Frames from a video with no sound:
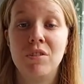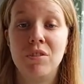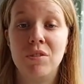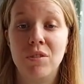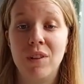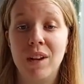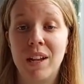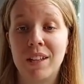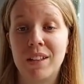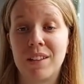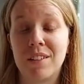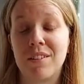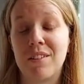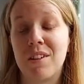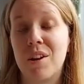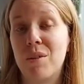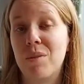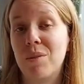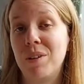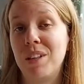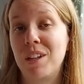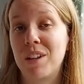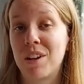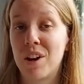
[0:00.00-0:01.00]
let us know
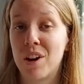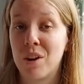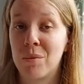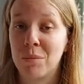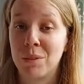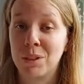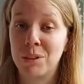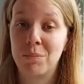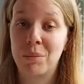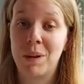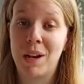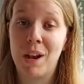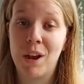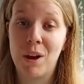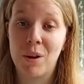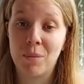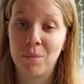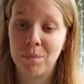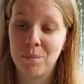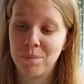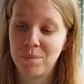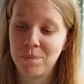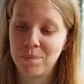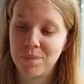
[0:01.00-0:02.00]
in the comments below.
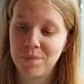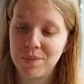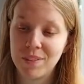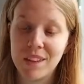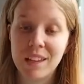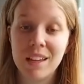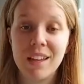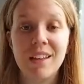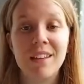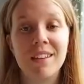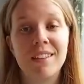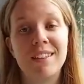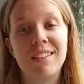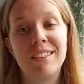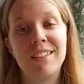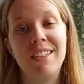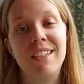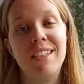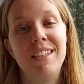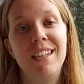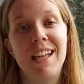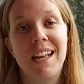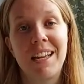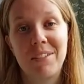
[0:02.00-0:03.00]
We'll see
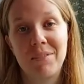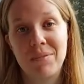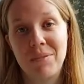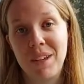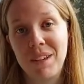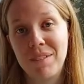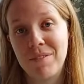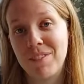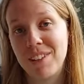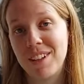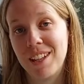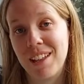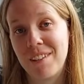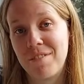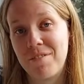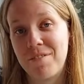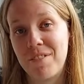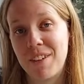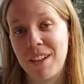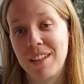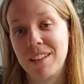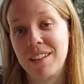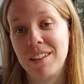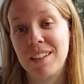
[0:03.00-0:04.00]
you next week for another
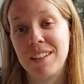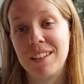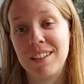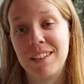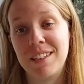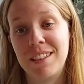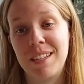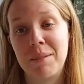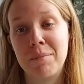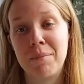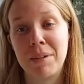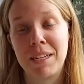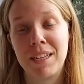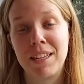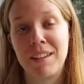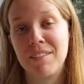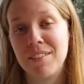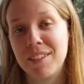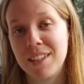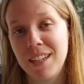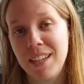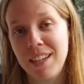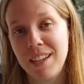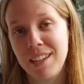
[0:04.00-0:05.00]
fun STEM
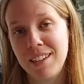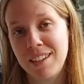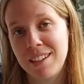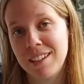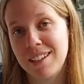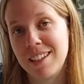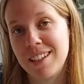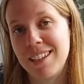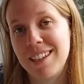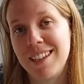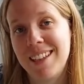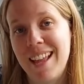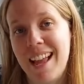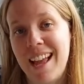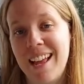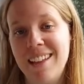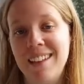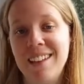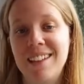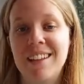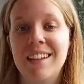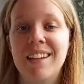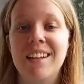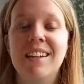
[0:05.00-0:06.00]
activity. Until
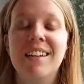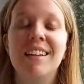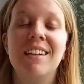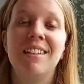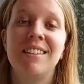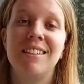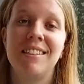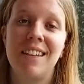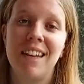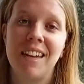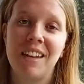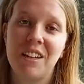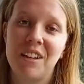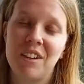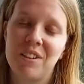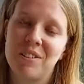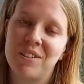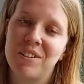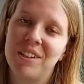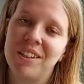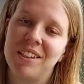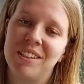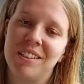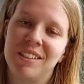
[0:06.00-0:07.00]
then, stay
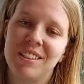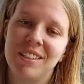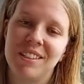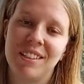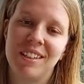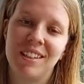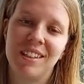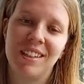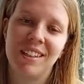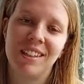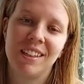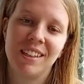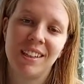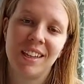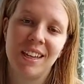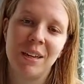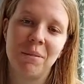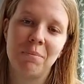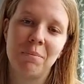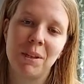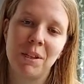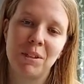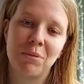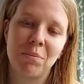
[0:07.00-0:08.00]
curious,
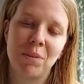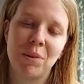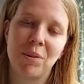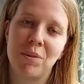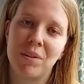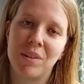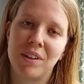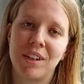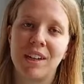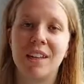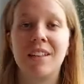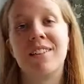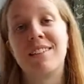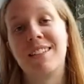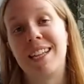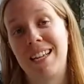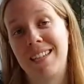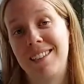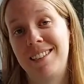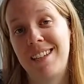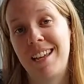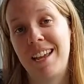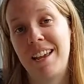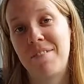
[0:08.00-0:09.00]
keep exploring and stay
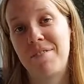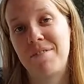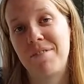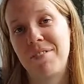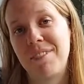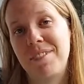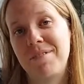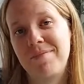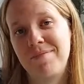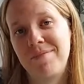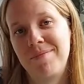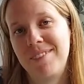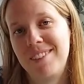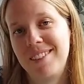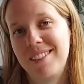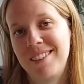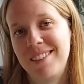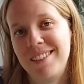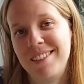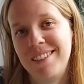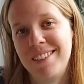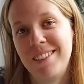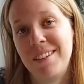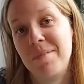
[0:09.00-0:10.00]
safe.
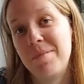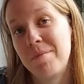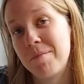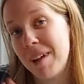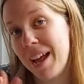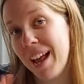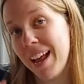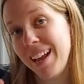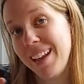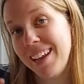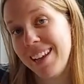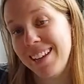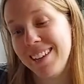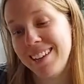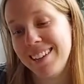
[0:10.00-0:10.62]
Bye.